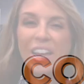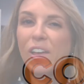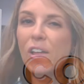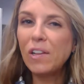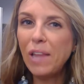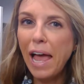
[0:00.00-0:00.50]

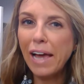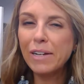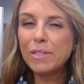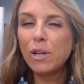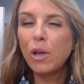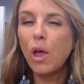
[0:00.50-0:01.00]

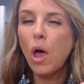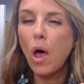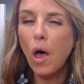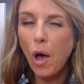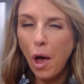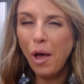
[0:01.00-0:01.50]
collect
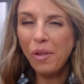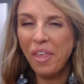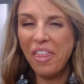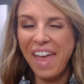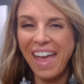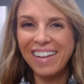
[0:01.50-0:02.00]
all the
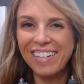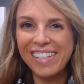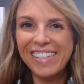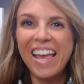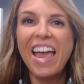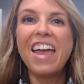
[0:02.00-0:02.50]
things.